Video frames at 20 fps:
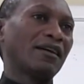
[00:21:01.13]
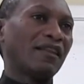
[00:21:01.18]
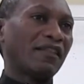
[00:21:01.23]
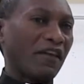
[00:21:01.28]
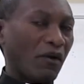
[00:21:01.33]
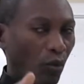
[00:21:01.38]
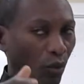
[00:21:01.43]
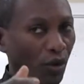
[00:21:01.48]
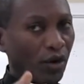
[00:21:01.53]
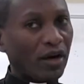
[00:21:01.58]

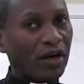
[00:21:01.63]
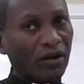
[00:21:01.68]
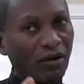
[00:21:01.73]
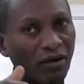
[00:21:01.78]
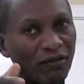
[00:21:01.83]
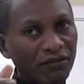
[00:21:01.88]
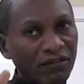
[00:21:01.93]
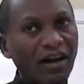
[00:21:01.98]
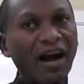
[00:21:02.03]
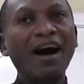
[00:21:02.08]
the Word
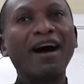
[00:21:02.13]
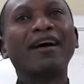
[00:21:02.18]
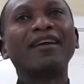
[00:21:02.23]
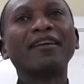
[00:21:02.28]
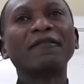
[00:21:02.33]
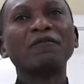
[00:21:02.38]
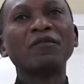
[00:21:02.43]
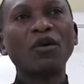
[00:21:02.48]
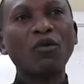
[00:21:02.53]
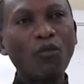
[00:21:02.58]
of
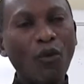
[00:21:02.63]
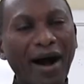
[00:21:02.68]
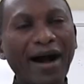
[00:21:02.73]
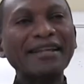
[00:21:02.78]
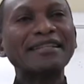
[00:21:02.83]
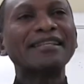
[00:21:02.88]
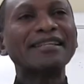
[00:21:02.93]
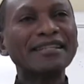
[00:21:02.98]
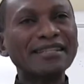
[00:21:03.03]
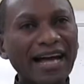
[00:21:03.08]
God.
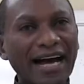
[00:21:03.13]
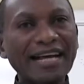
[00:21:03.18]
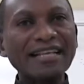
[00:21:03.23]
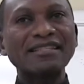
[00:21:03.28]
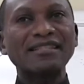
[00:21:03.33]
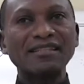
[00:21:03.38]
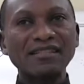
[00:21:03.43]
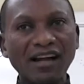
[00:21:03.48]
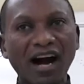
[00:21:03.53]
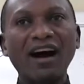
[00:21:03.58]
What
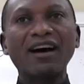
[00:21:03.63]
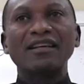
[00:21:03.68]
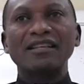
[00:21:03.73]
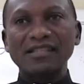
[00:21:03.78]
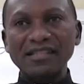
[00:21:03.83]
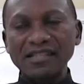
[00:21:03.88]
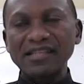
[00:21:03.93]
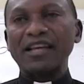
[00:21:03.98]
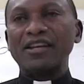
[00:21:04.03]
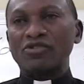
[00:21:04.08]
does God
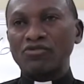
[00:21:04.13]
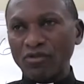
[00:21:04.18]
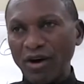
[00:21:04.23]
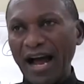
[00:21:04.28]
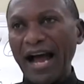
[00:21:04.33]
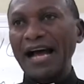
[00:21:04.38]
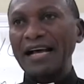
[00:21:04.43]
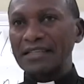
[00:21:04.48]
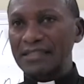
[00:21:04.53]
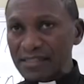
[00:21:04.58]
say to
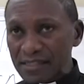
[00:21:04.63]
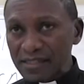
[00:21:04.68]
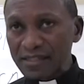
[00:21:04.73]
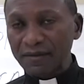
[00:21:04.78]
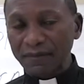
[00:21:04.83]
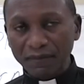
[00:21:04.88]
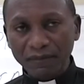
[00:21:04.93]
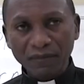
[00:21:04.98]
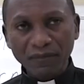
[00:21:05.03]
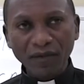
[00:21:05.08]
us?